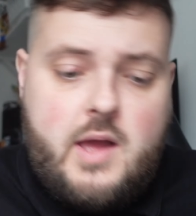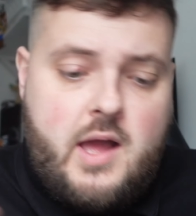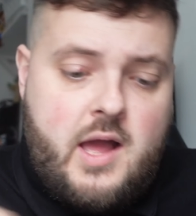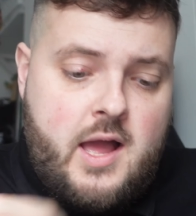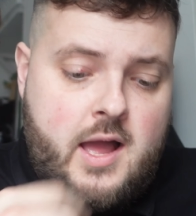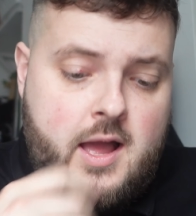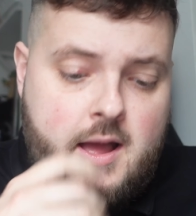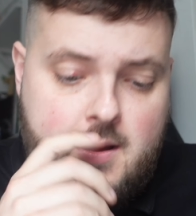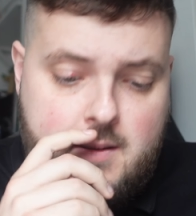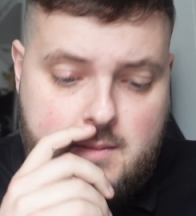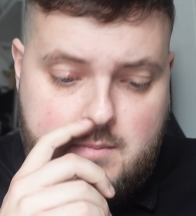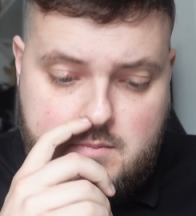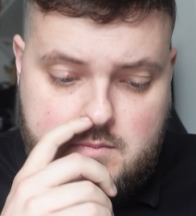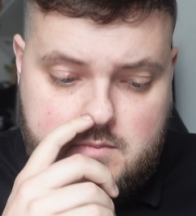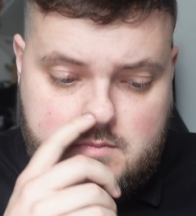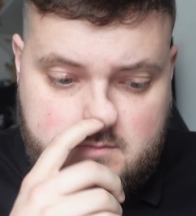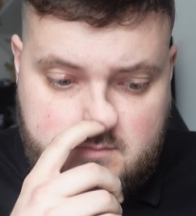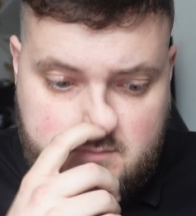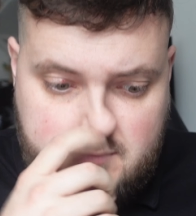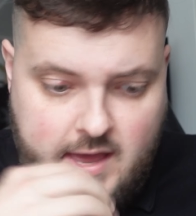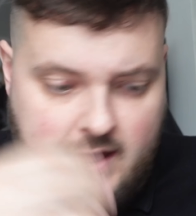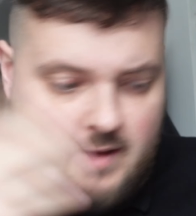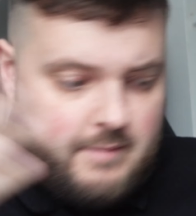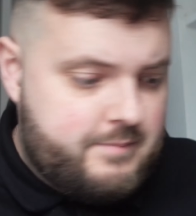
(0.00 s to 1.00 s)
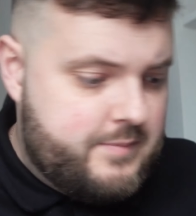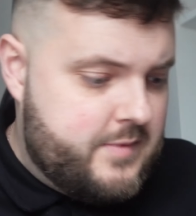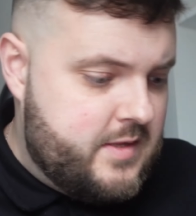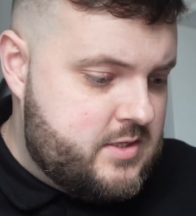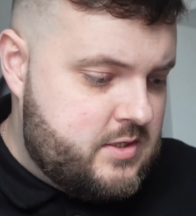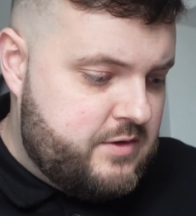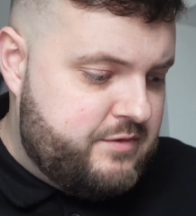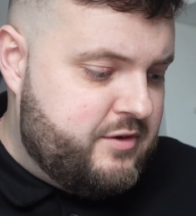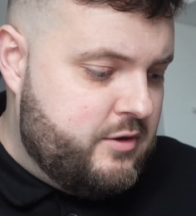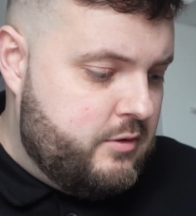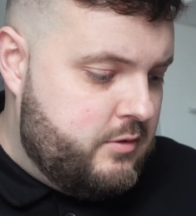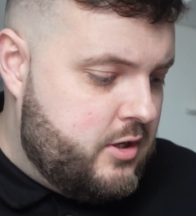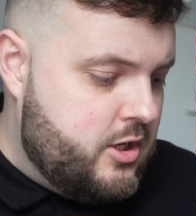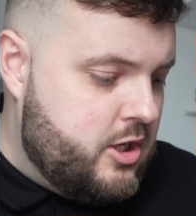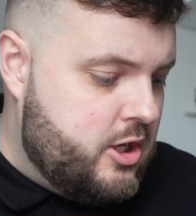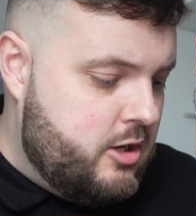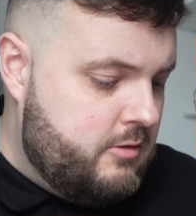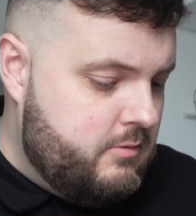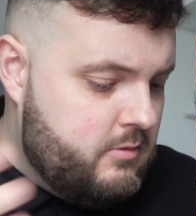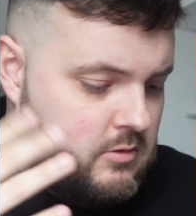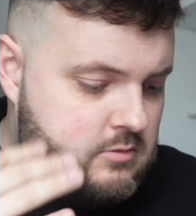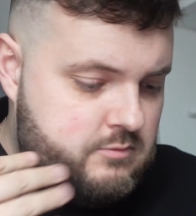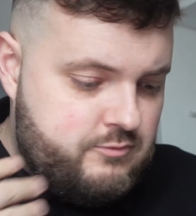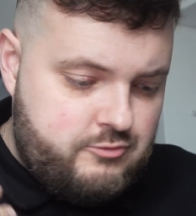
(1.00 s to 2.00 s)
Yeah, there's a few
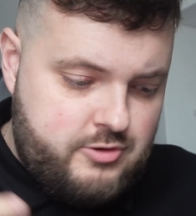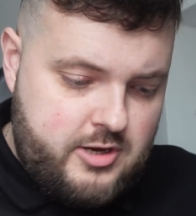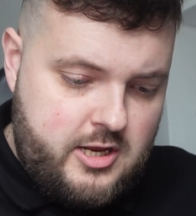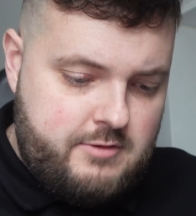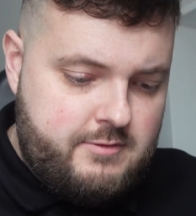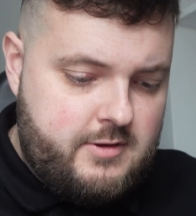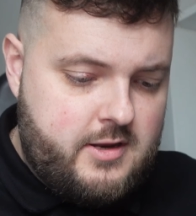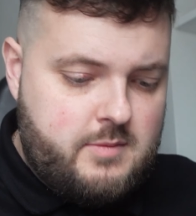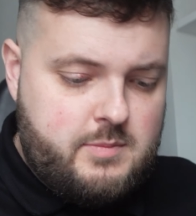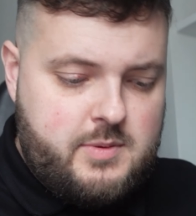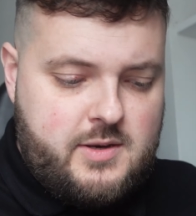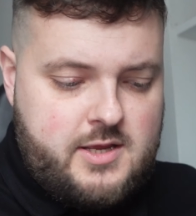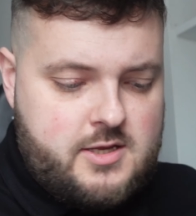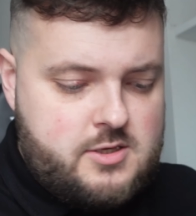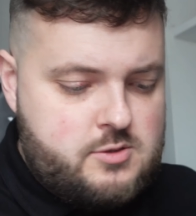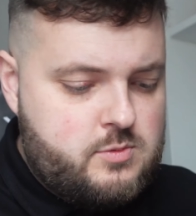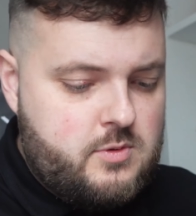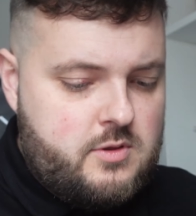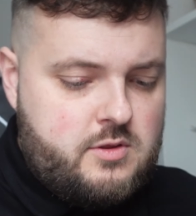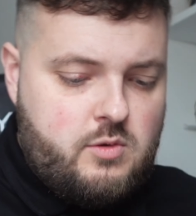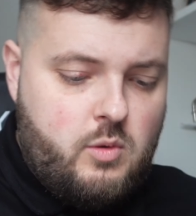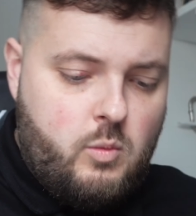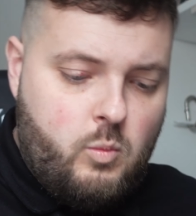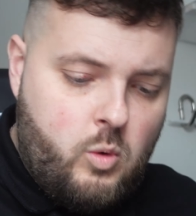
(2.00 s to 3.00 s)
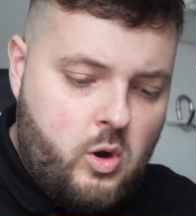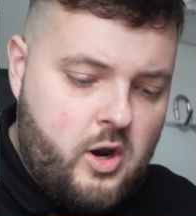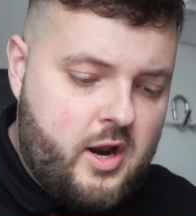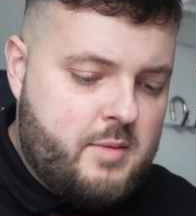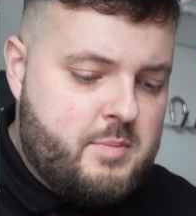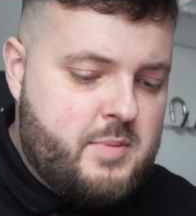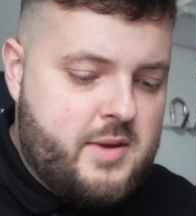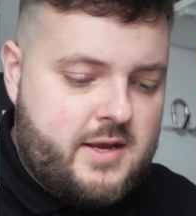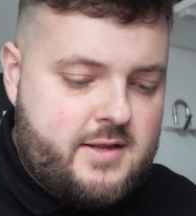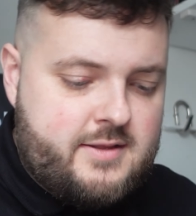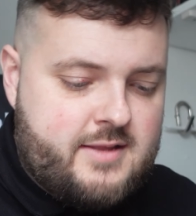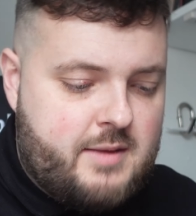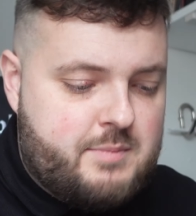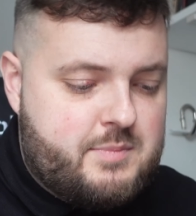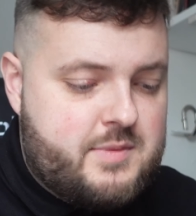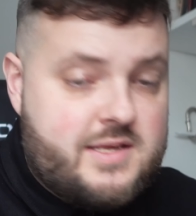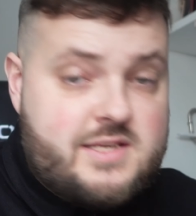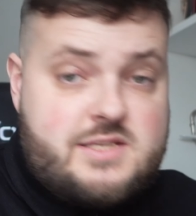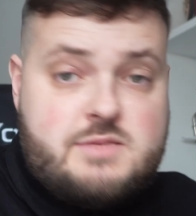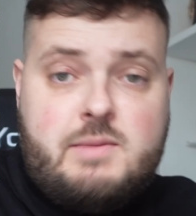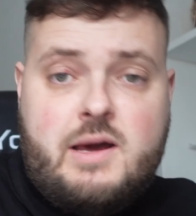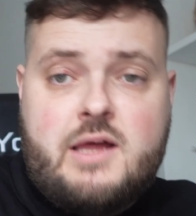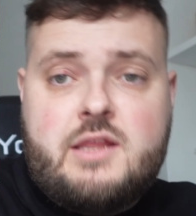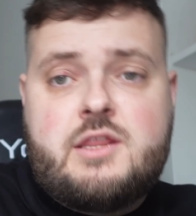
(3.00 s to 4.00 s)
here. Really pleased with what I picked up
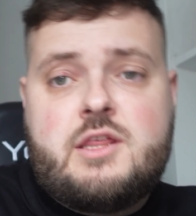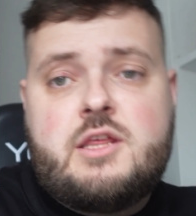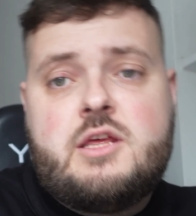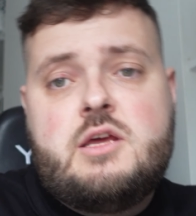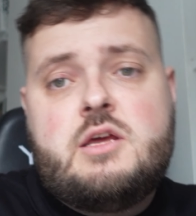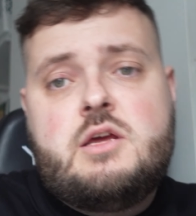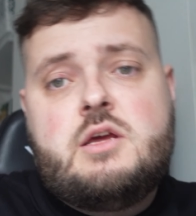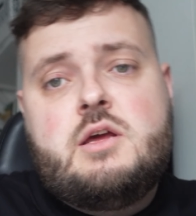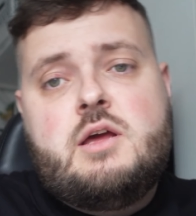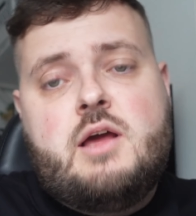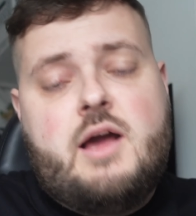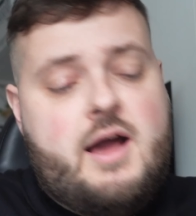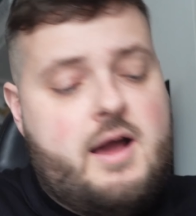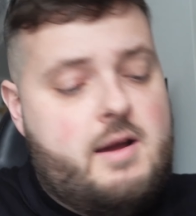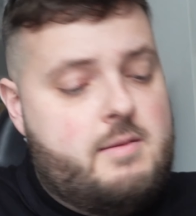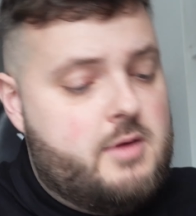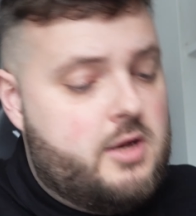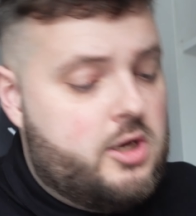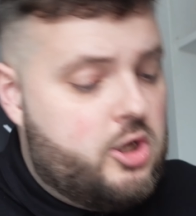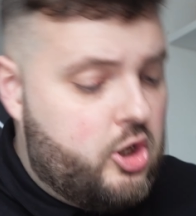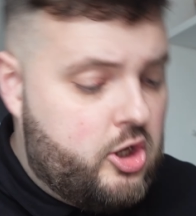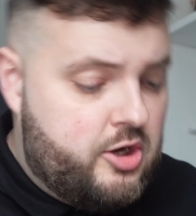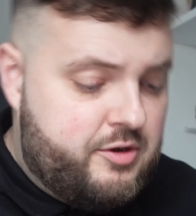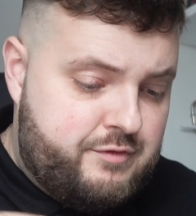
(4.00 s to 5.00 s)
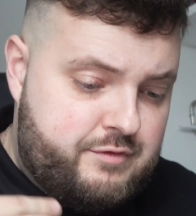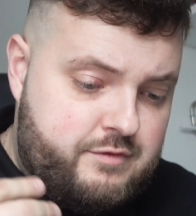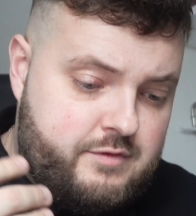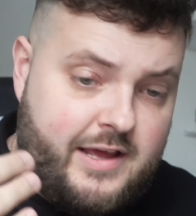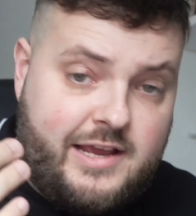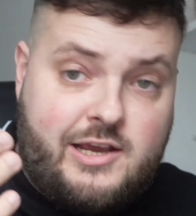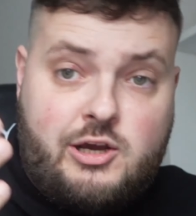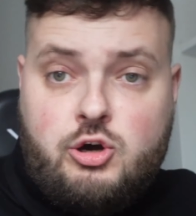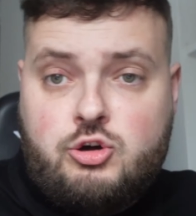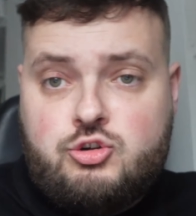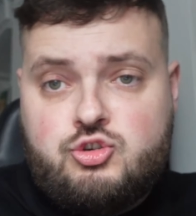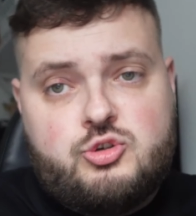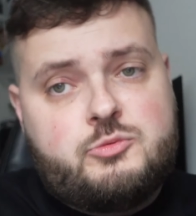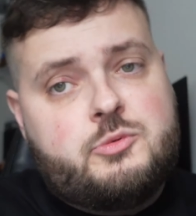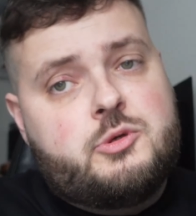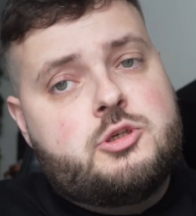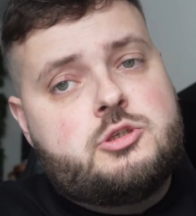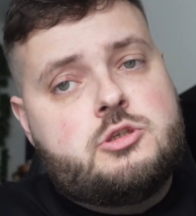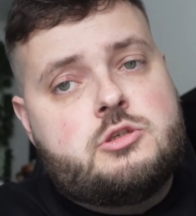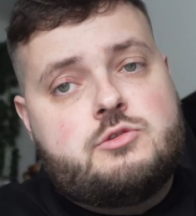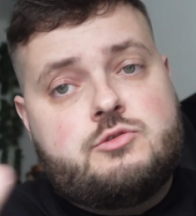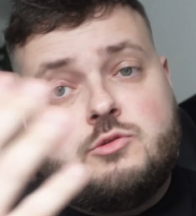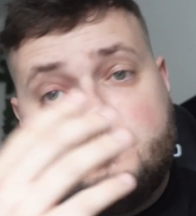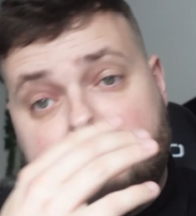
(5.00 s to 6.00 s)
this month. A lot of like contributions